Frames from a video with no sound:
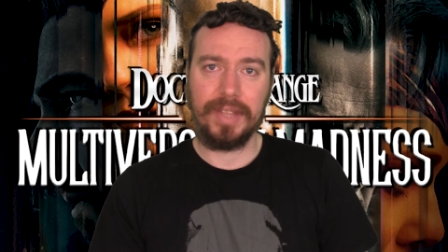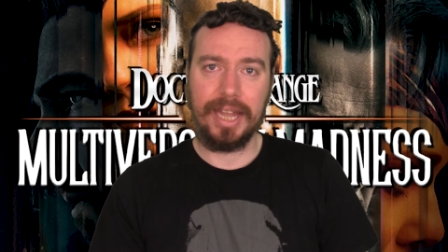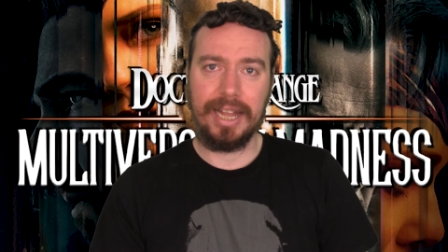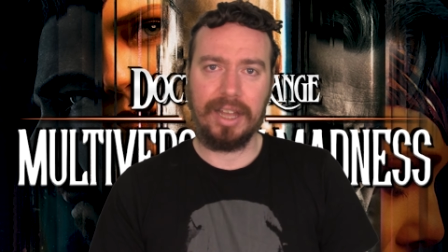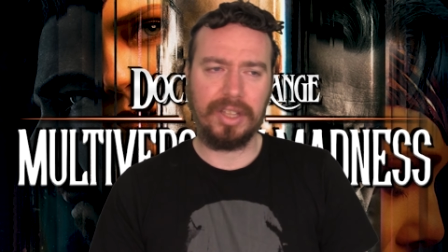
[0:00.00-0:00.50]

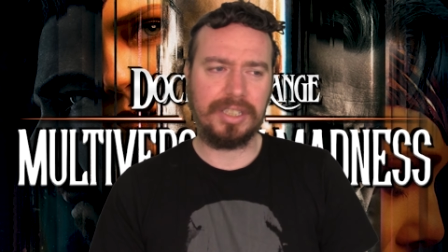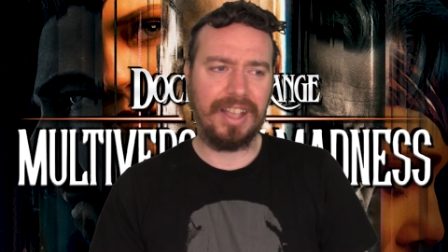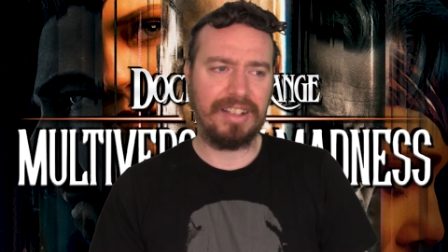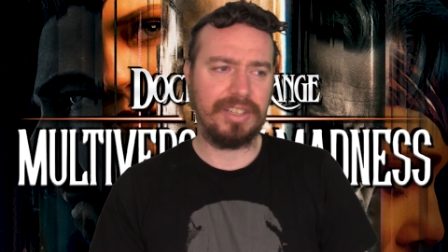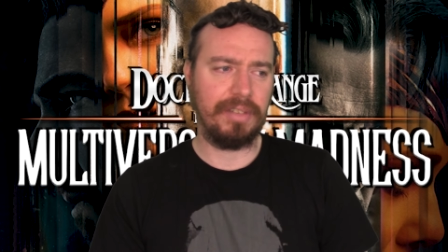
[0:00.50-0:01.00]
I thought she
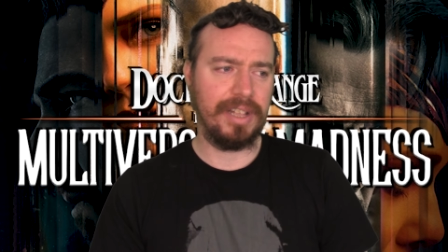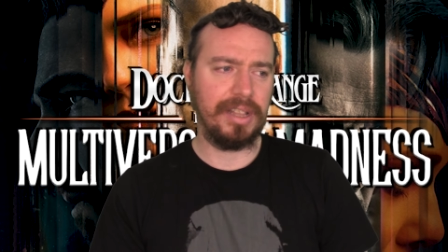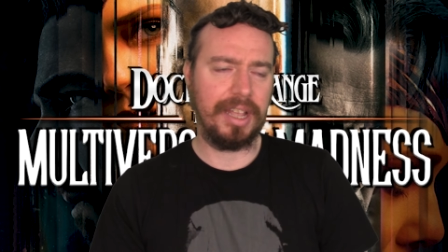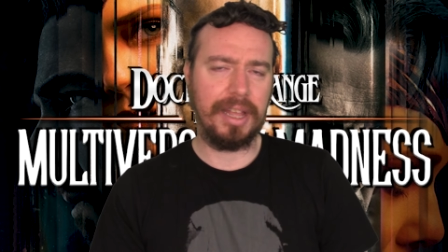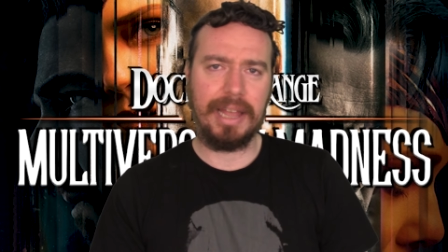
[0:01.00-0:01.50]
also felt
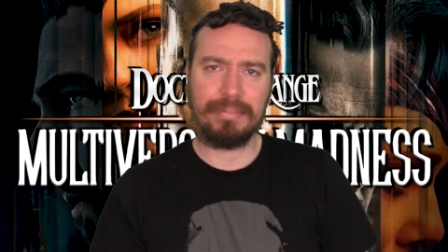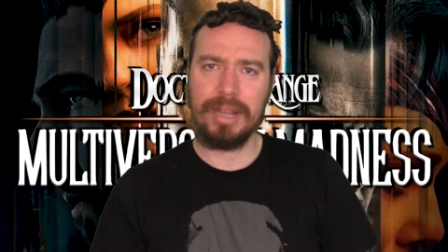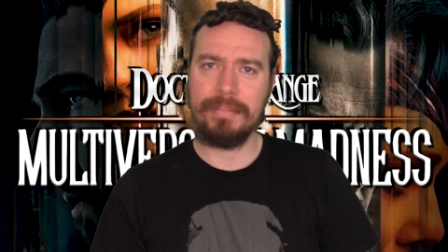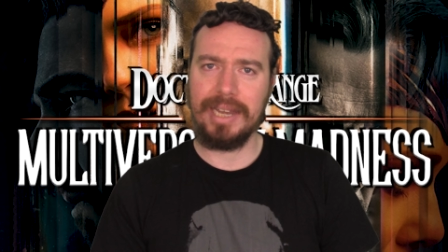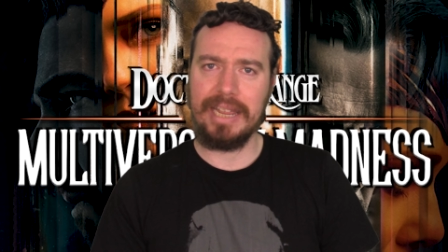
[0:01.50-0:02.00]
like a
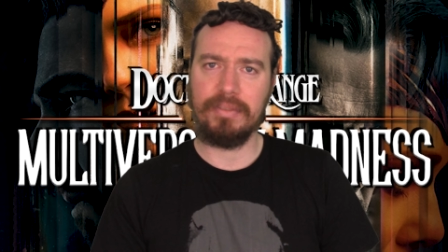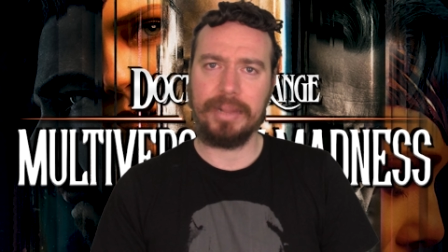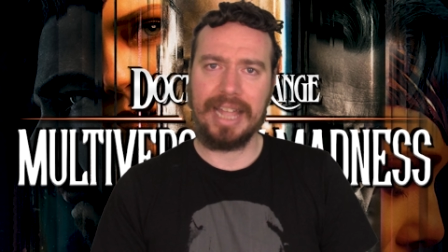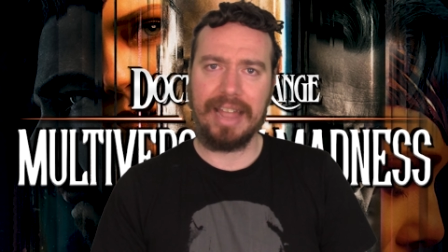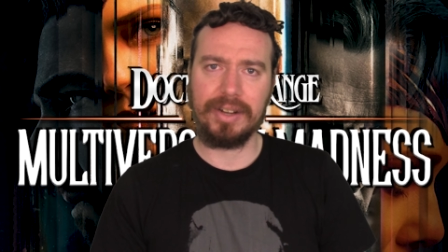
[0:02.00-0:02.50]
pretty believable
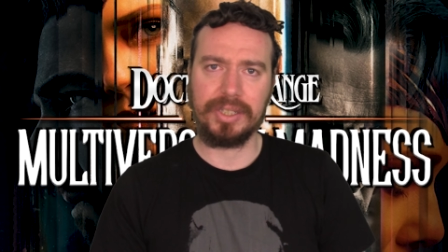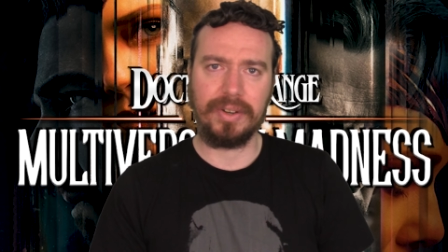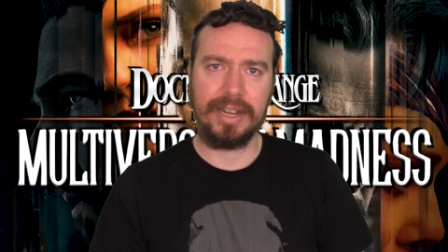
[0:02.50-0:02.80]
character,